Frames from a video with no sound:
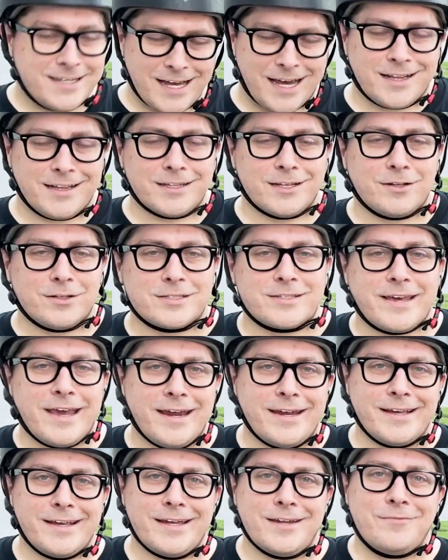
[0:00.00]
Got a little
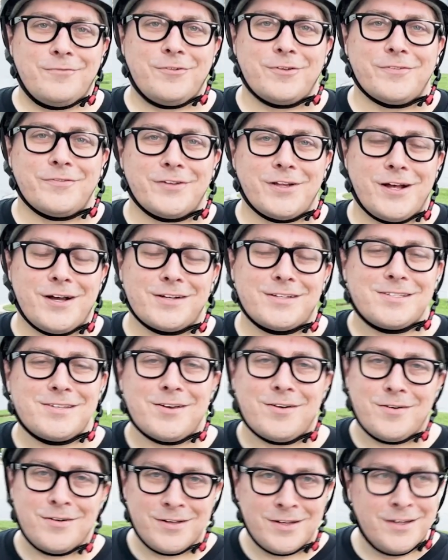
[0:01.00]
skating in for the vlog,
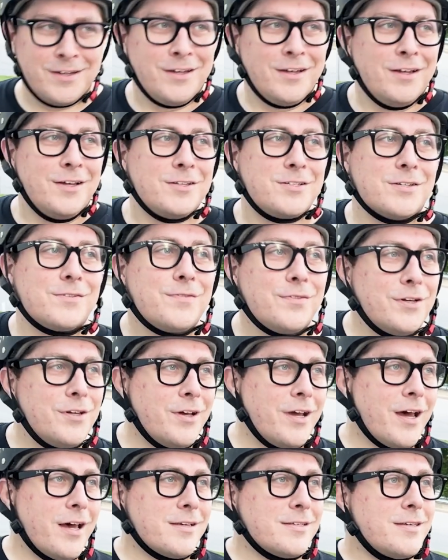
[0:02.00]
so just for you
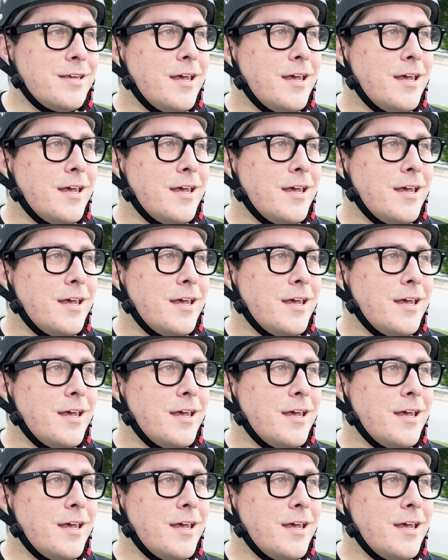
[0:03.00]
guys.